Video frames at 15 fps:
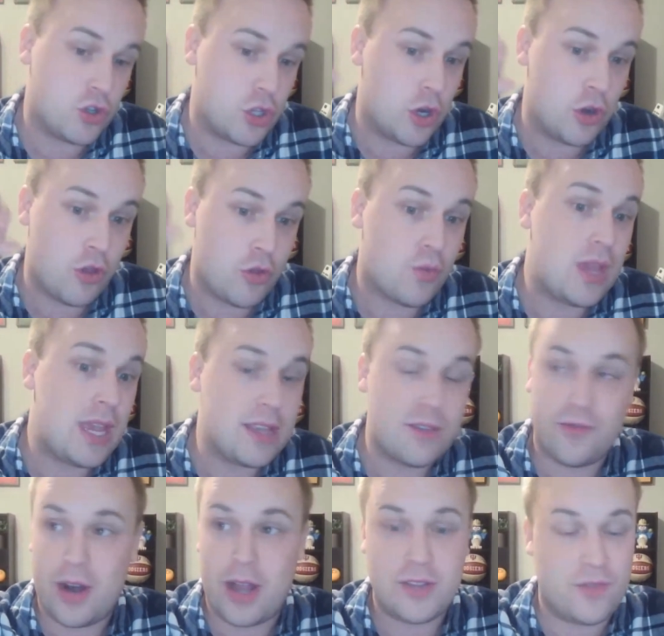Their three is
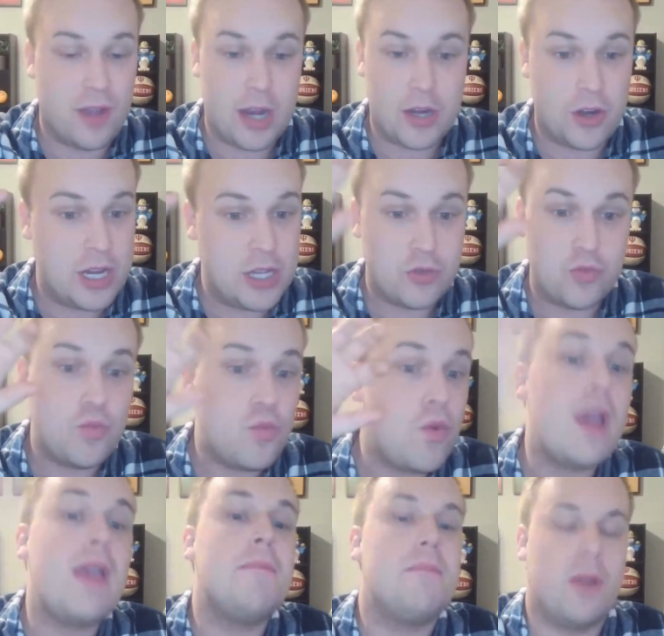Franz Wagner. He's
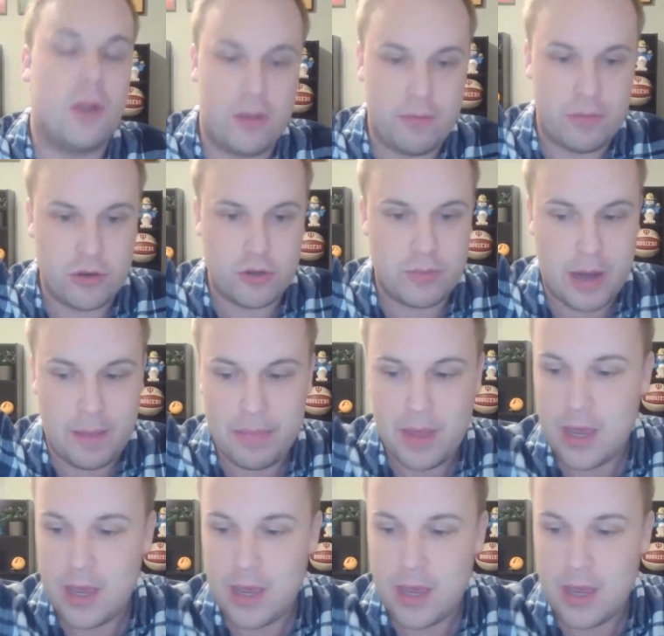way bigger than Bruce Brown.